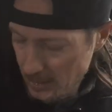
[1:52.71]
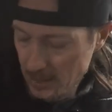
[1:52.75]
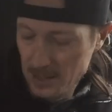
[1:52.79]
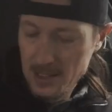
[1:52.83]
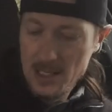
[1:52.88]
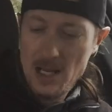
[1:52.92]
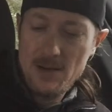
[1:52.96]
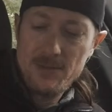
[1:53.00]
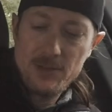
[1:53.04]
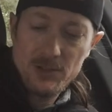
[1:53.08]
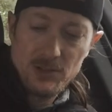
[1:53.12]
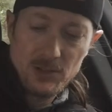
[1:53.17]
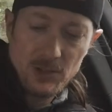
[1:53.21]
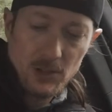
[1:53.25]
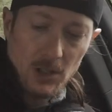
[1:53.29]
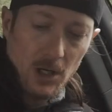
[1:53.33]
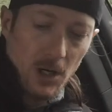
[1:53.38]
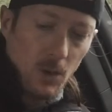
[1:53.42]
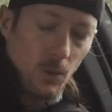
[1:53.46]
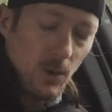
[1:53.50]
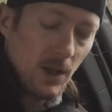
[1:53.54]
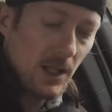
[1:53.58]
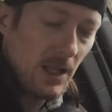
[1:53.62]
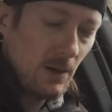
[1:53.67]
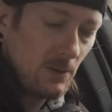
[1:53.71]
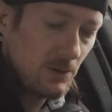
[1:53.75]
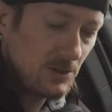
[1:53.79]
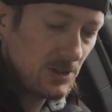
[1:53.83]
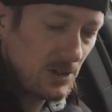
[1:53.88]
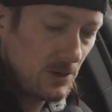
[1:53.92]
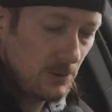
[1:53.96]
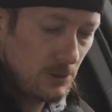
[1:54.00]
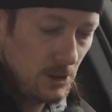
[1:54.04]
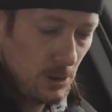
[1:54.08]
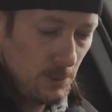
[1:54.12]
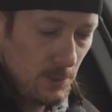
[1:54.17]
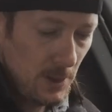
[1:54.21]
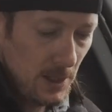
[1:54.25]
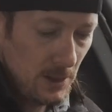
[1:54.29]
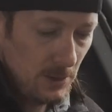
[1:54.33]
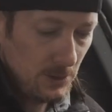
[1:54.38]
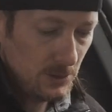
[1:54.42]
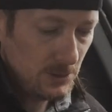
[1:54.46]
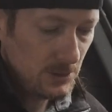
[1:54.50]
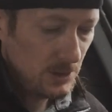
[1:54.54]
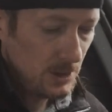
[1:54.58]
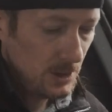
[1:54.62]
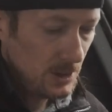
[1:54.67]
have a cigar while I was out and
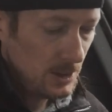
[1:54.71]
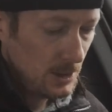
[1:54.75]
about,